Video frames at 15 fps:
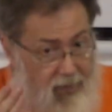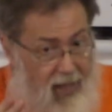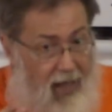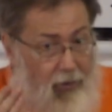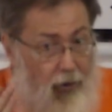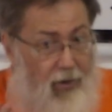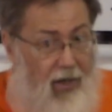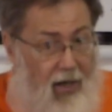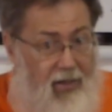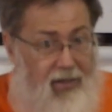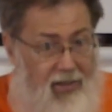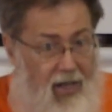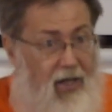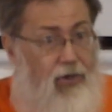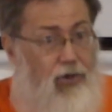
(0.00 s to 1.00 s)
That
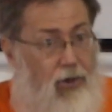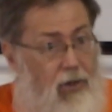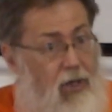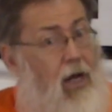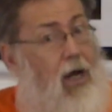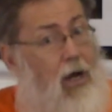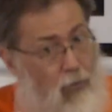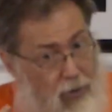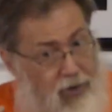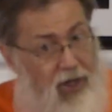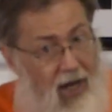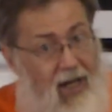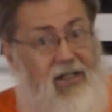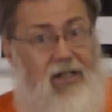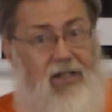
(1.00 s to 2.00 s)
organization, which
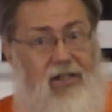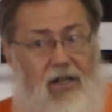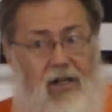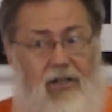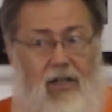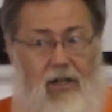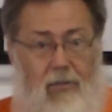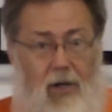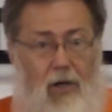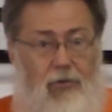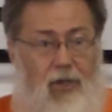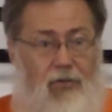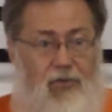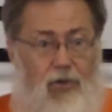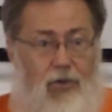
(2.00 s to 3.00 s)
has a certain amount
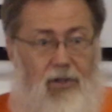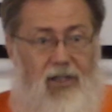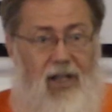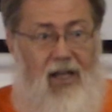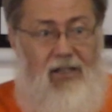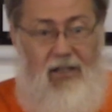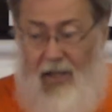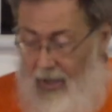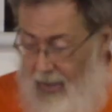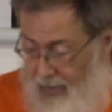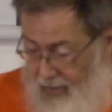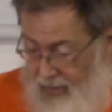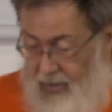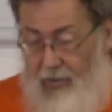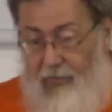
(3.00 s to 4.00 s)
of success,
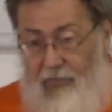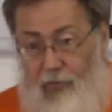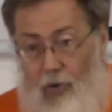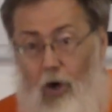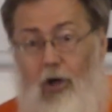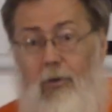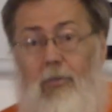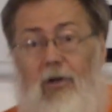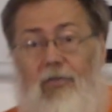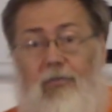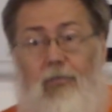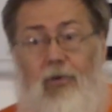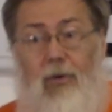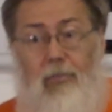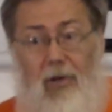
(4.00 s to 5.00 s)
is a form of
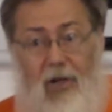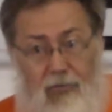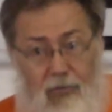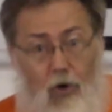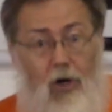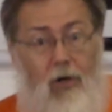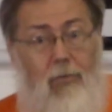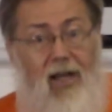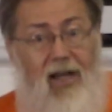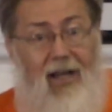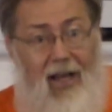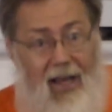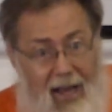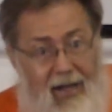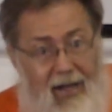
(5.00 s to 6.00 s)
performing
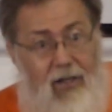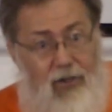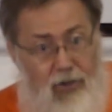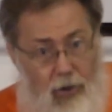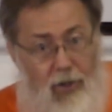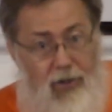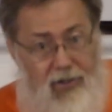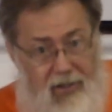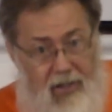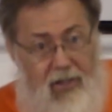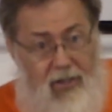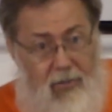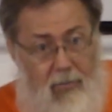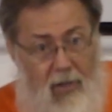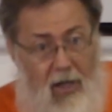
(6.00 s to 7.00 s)

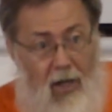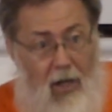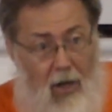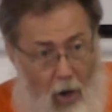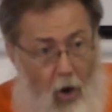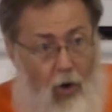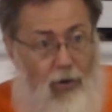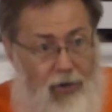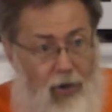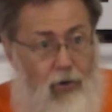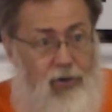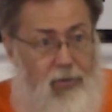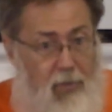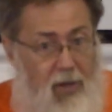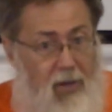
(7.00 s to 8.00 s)
exorcism. All
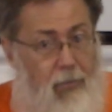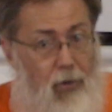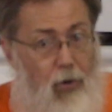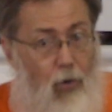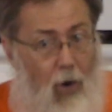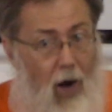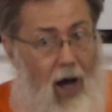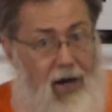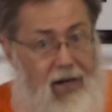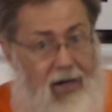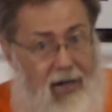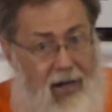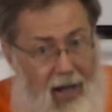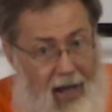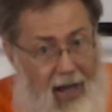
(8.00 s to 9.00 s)
those people who are
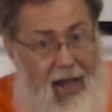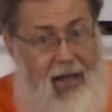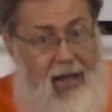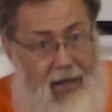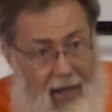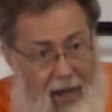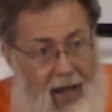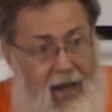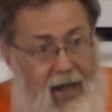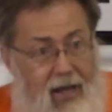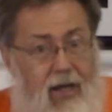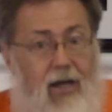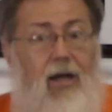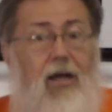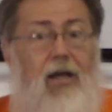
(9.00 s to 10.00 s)
in
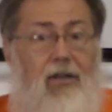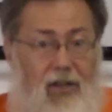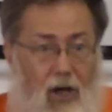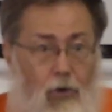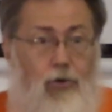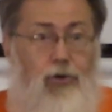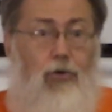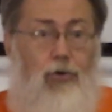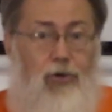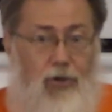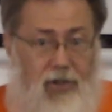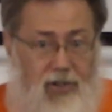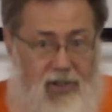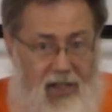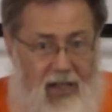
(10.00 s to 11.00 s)
AA, those who
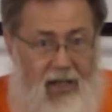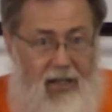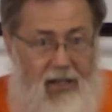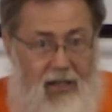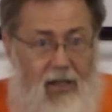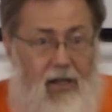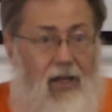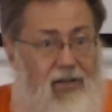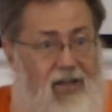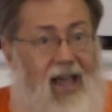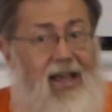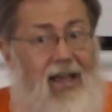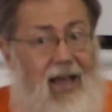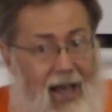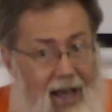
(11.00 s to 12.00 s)
succeed,
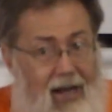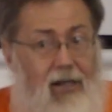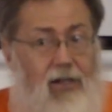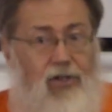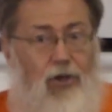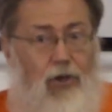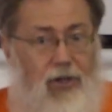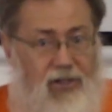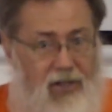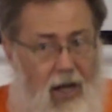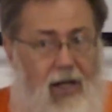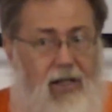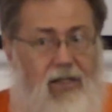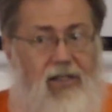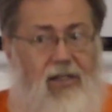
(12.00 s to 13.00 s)
they
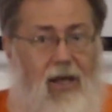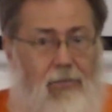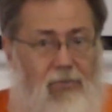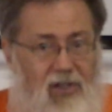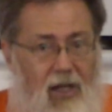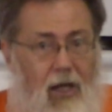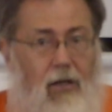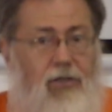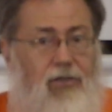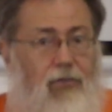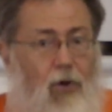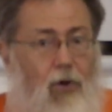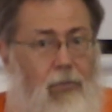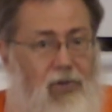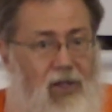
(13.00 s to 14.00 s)
exorcise themselves
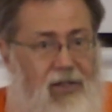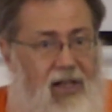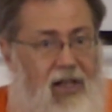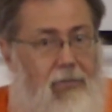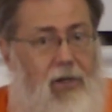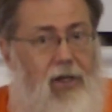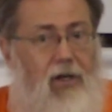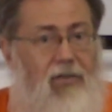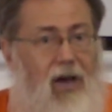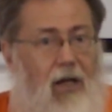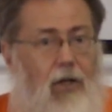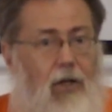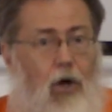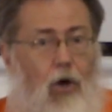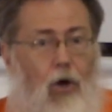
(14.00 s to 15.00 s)
from the demon of
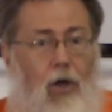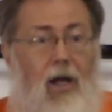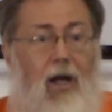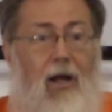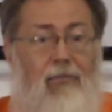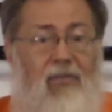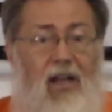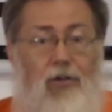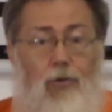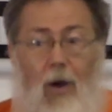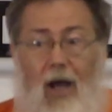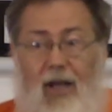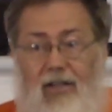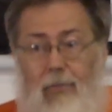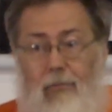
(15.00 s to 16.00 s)
alcohol. That's
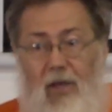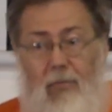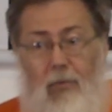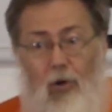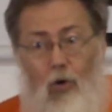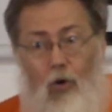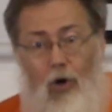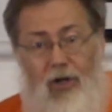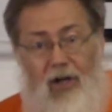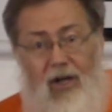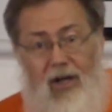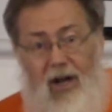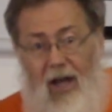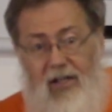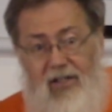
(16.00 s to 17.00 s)
why the people who
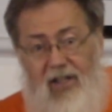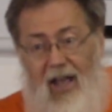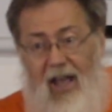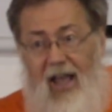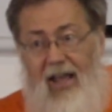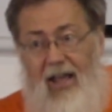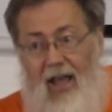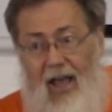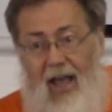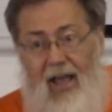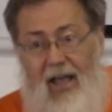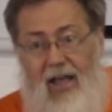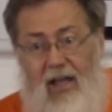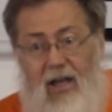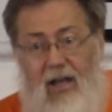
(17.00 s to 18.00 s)
organized
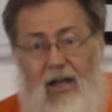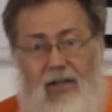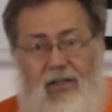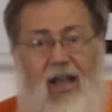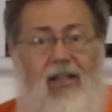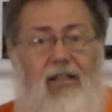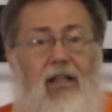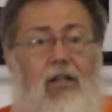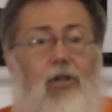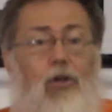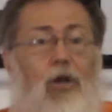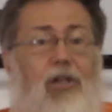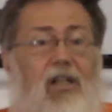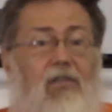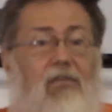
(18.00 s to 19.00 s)
AA, they did
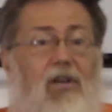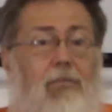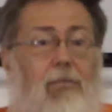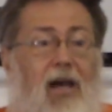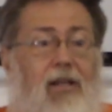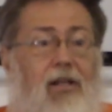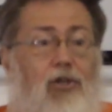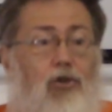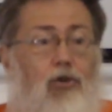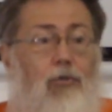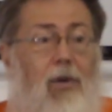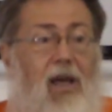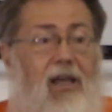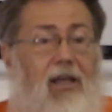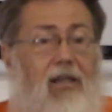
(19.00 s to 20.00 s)
not even manage to
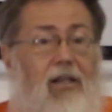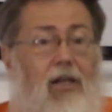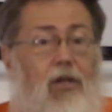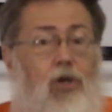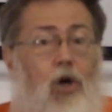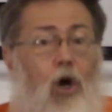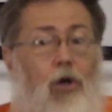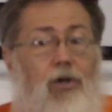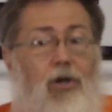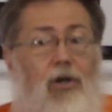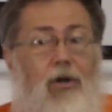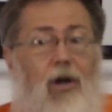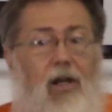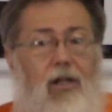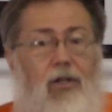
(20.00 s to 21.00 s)
make it a
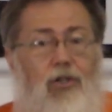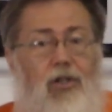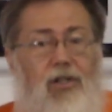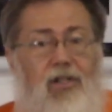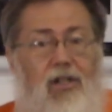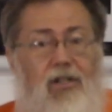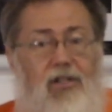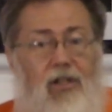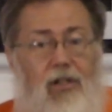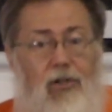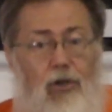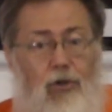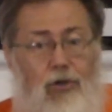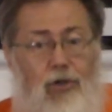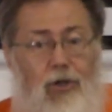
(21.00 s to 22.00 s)
non-religious
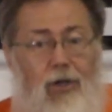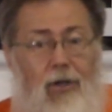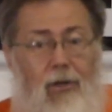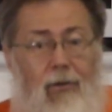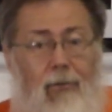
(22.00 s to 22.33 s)
institution.